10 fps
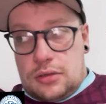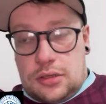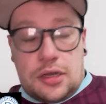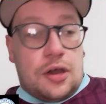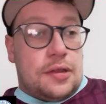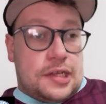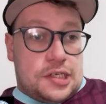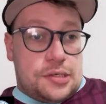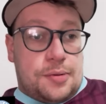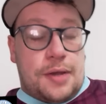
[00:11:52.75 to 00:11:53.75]
you know,
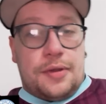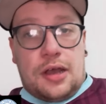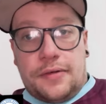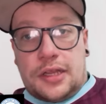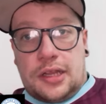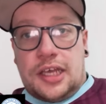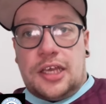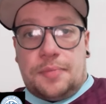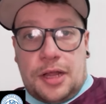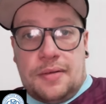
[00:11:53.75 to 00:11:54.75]
this is where we are in the
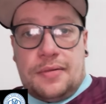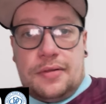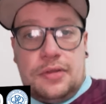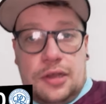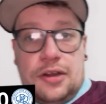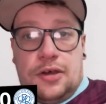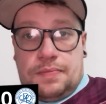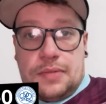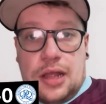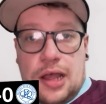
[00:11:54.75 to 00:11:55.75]
league, but, you
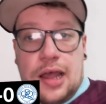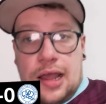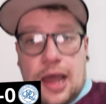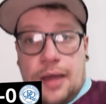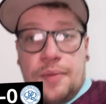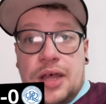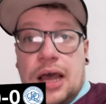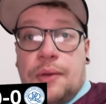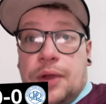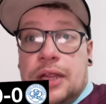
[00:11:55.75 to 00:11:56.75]
know, I
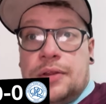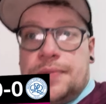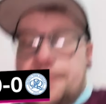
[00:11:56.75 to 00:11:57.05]
will.